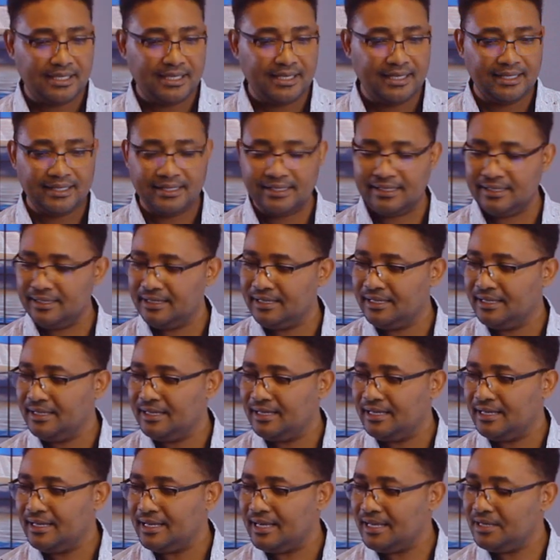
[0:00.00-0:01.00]
And
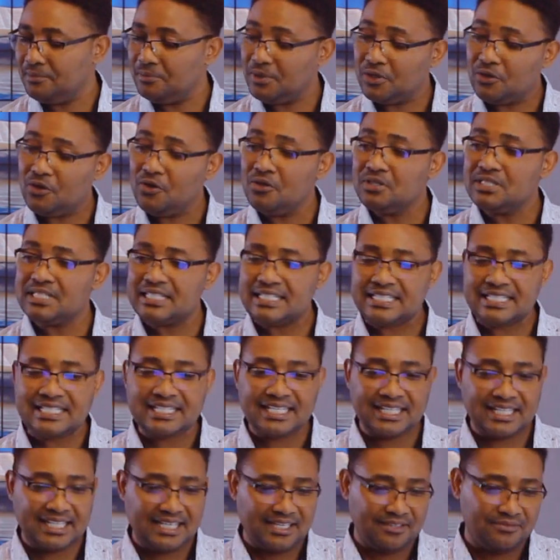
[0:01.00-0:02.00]
because it
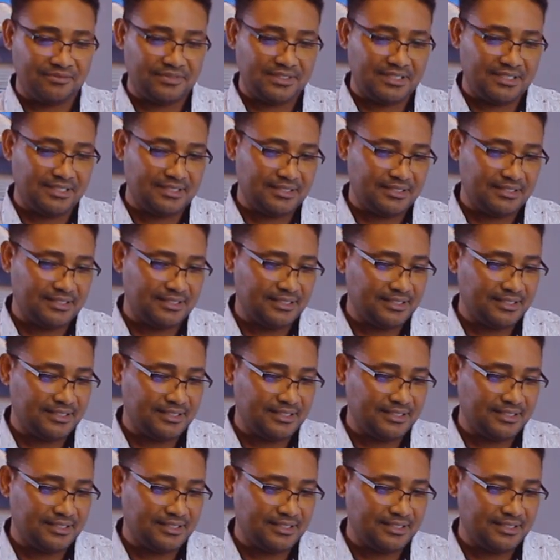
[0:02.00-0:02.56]
is a gift,